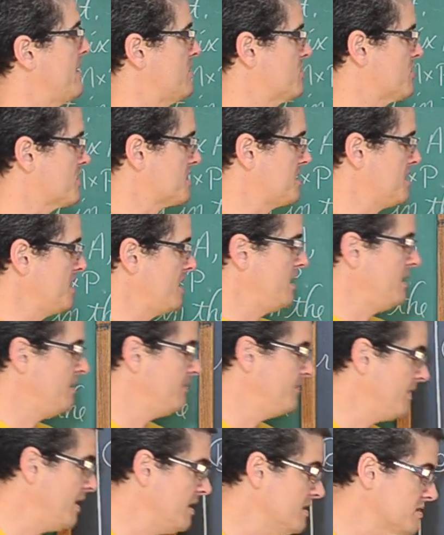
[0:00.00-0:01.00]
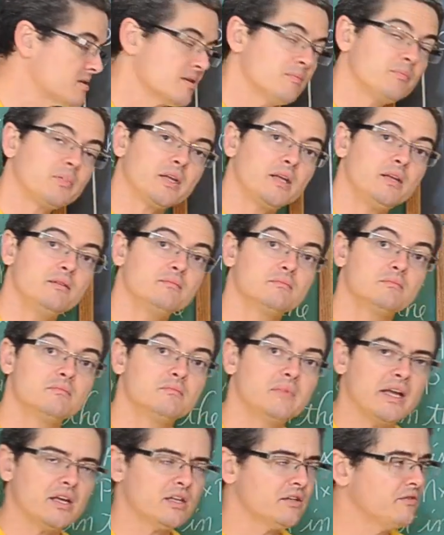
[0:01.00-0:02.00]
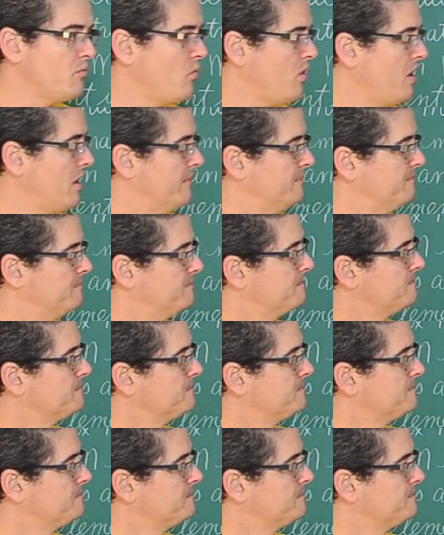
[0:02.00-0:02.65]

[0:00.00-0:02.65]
matrix C is simply negative one.